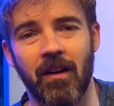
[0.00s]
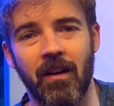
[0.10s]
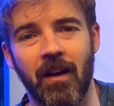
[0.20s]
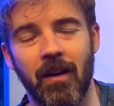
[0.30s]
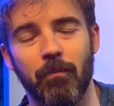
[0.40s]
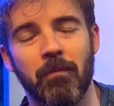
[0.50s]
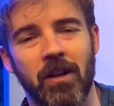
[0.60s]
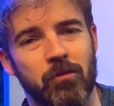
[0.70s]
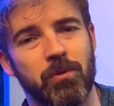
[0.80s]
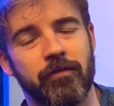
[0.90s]
I
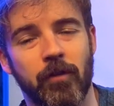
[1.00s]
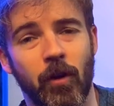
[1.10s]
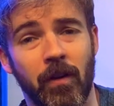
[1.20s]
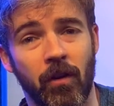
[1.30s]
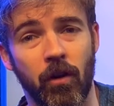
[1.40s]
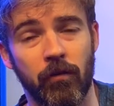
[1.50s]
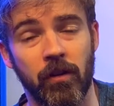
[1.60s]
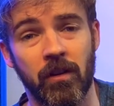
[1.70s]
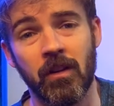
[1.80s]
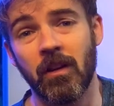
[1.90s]
much prefer it
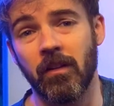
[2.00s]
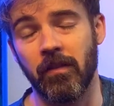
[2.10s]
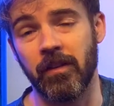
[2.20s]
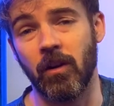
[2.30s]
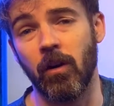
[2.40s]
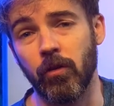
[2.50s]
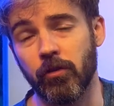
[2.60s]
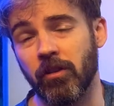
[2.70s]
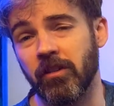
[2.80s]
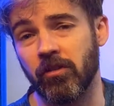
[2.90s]
over the old
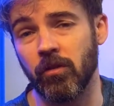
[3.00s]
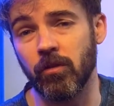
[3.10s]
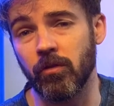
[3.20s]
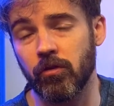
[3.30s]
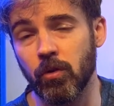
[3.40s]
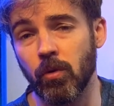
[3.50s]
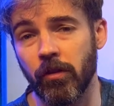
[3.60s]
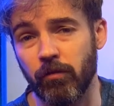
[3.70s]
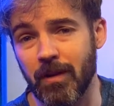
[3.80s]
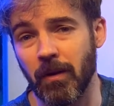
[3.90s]
traditional 2 or
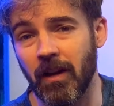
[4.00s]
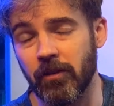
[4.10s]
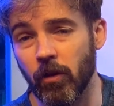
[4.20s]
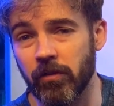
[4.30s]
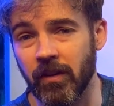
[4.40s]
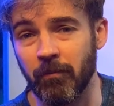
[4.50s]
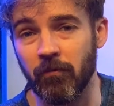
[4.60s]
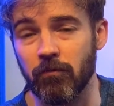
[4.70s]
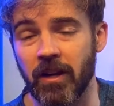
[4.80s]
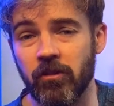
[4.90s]
3 part dosing
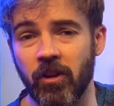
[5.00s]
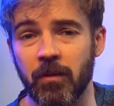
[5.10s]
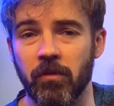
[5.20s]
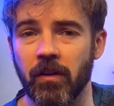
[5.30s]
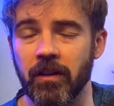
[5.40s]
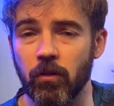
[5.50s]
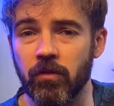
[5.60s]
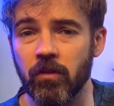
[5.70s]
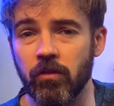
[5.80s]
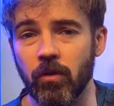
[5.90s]
regimes that I
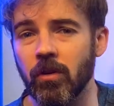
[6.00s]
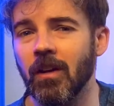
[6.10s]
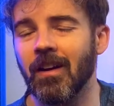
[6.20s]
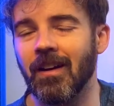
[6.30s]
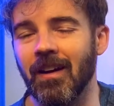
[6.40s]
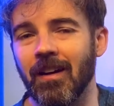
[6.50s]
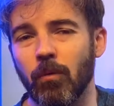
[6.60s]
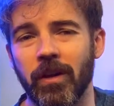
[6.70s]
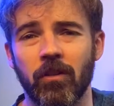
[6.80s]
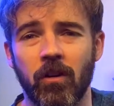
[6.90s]
used to do,
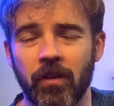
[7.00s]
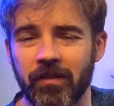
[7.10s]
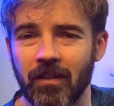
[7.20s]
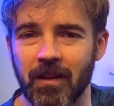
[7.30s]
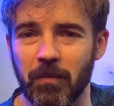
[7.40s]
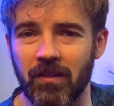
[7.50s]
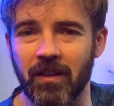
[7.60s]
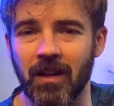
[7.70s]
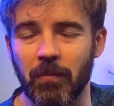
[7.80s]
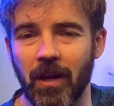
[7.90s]
where you're constantly
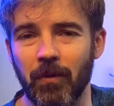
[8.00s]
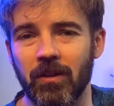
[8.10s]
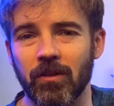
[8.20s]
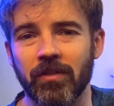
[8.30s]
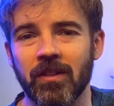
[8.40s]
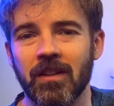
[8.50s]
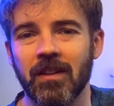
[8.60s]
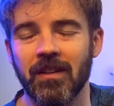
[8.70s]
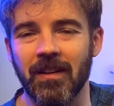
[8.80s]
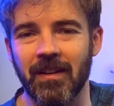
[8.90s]
mixing up chemicals
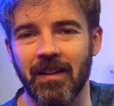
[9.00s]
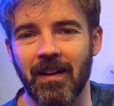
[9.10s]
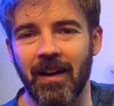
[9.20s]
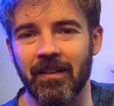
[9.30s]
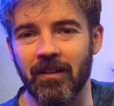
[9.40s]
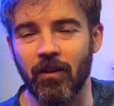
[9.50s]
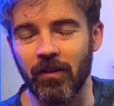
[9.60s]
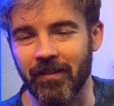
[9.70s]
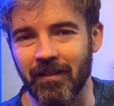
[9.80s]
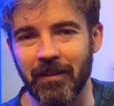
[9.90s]
and
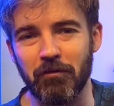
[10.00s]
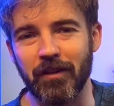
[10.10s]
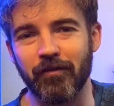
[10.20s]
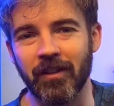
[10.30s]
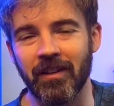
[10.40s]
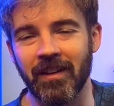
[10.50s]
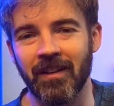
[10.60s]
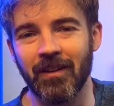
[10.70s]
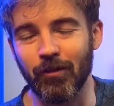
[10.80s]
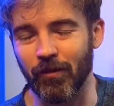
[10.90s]
constantly refilling
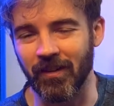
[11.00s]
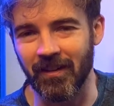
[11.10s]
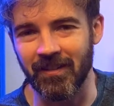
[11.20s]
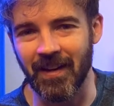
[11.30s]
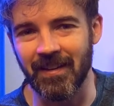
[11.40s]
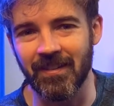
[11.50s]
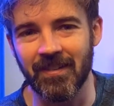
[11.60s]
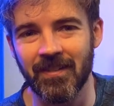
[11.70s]
dosing containers.